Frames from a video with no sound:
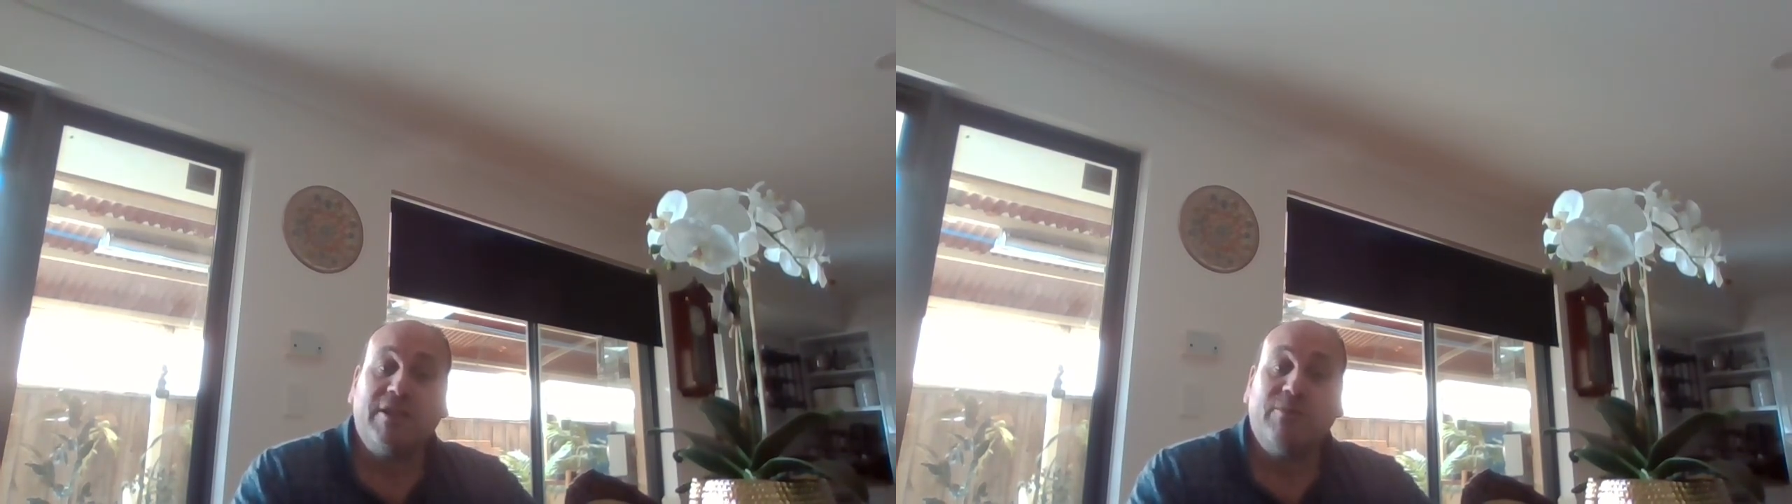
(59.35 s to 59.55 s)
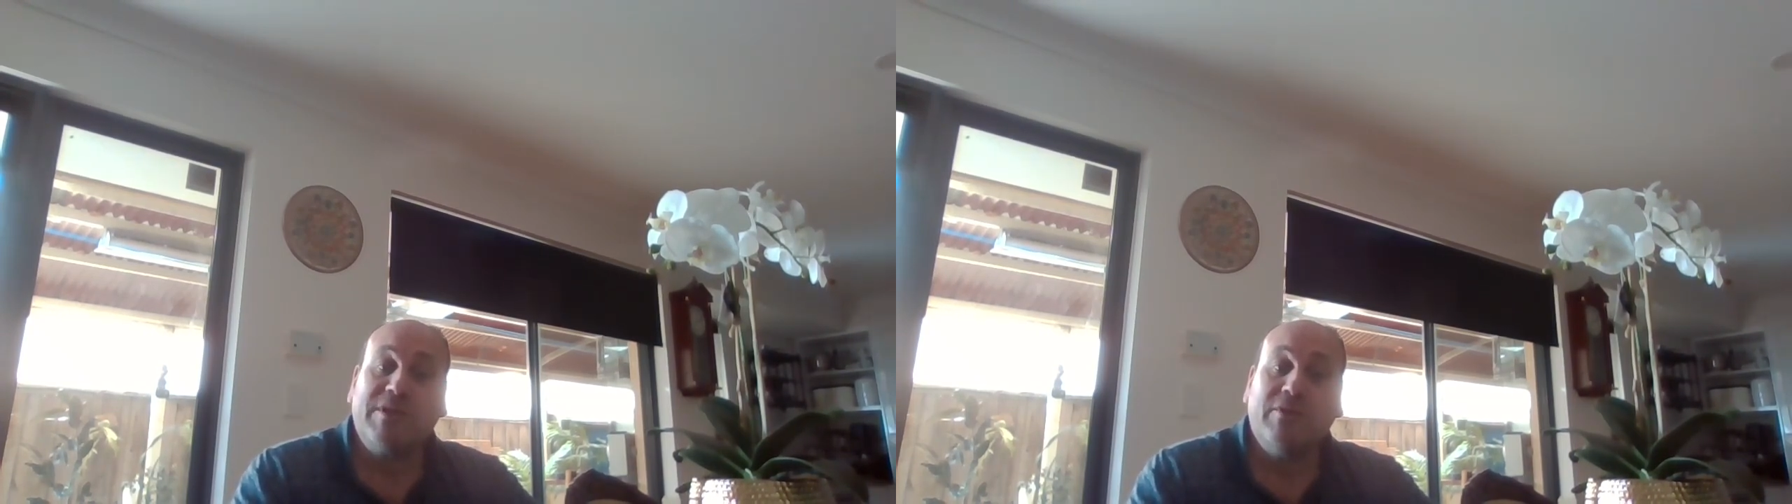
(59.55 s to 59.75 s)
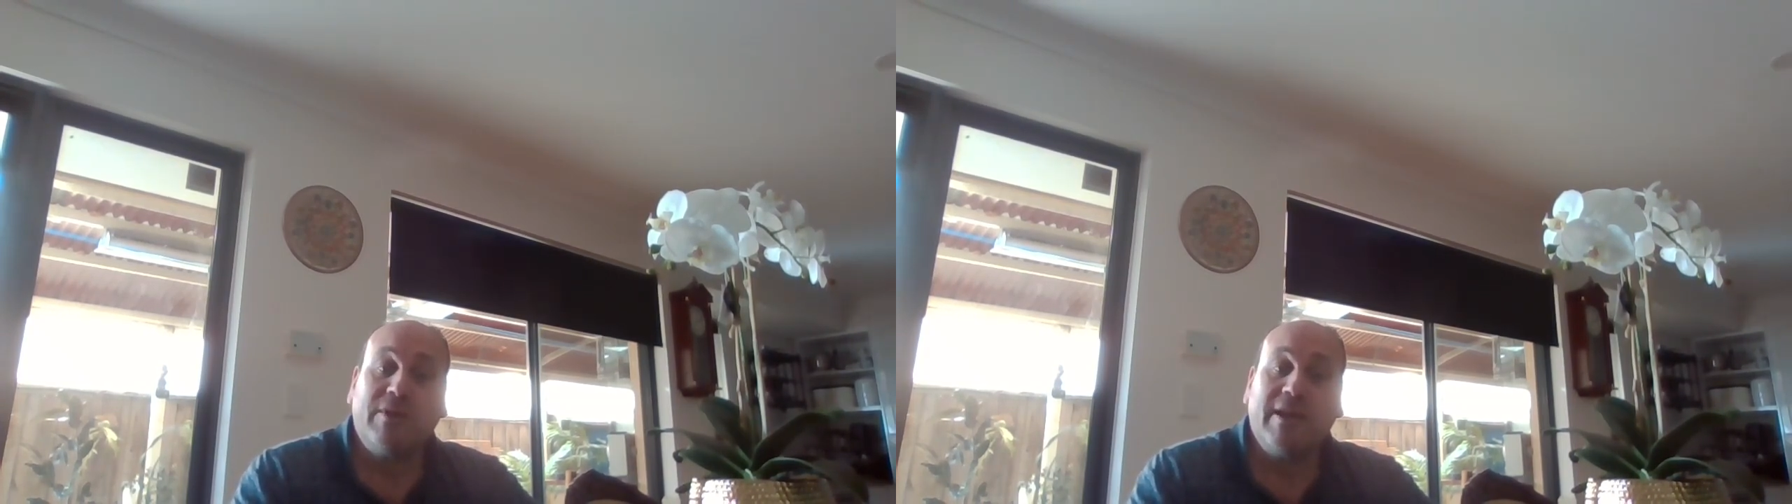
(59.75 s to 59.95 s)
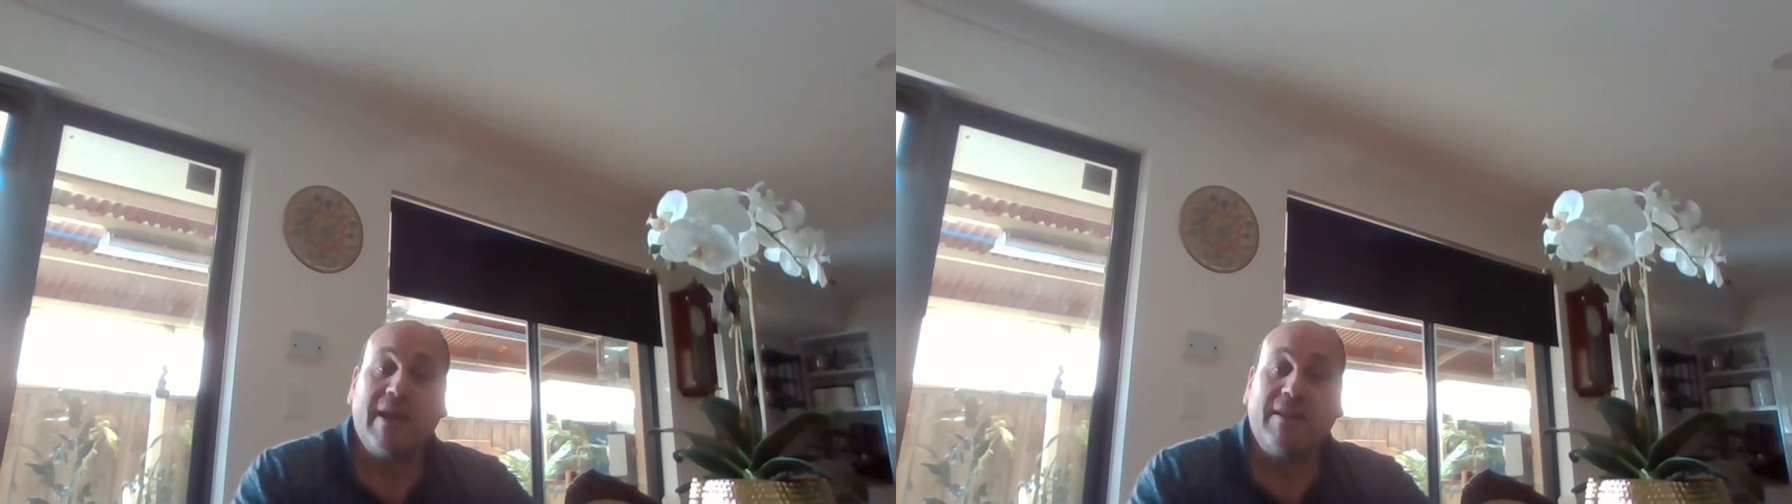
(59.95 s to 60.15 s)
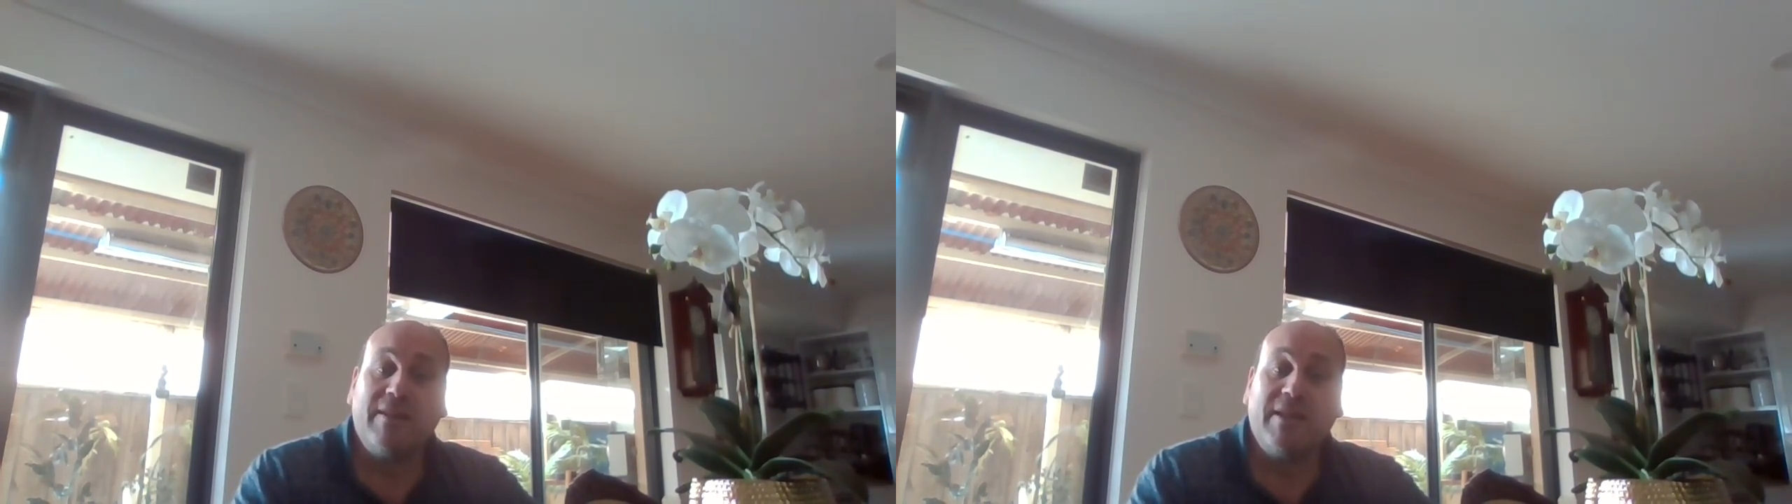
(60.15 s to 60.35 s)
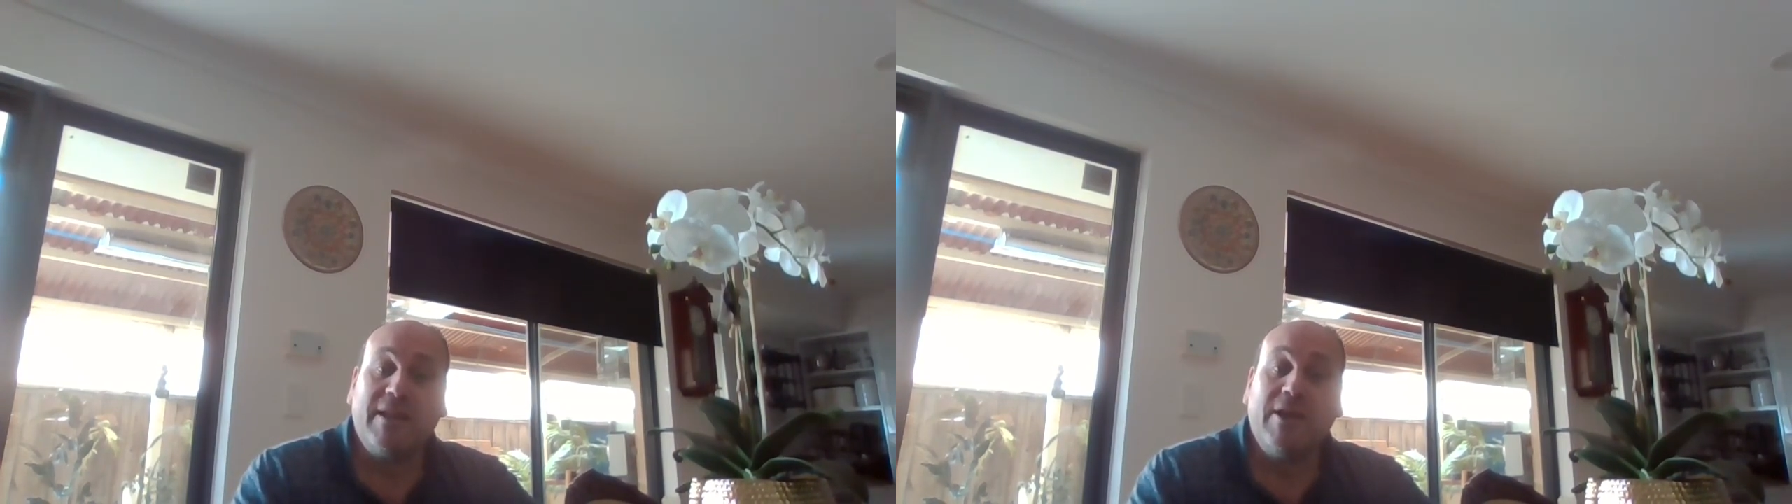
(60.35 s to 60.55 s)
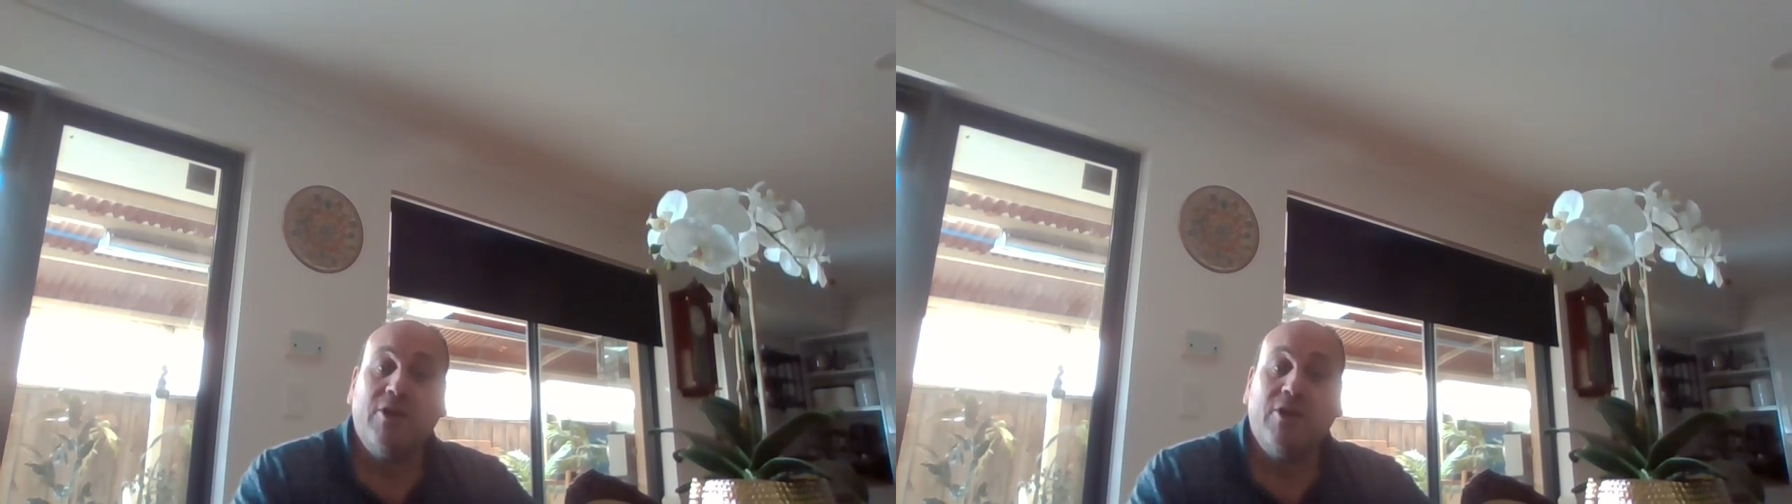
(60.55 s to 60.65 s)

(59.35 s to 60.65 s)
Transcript: it was looking at the